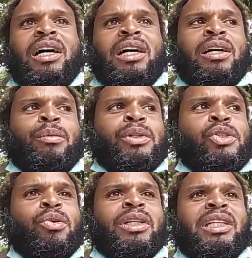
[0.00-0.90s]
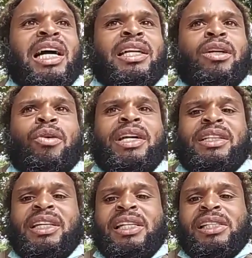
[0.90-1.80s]
Uh, we're doing a lot of great
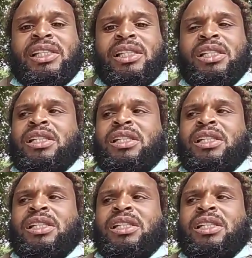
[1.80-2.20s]
things